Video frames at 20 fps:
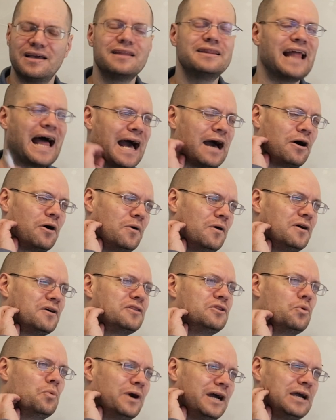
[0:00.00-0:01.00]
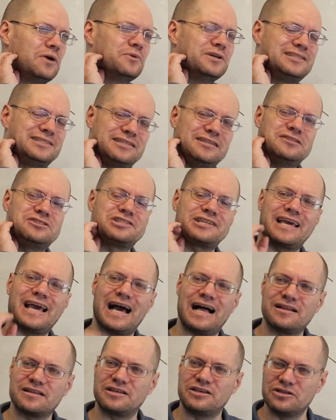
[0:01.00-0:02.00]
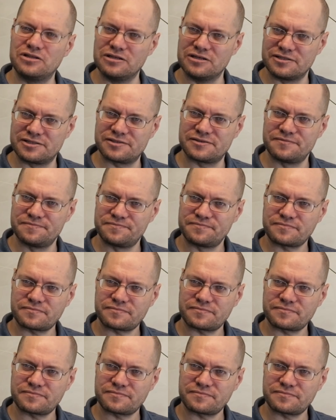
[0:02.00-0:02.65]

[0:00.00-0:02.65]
Now, the way we teach calculus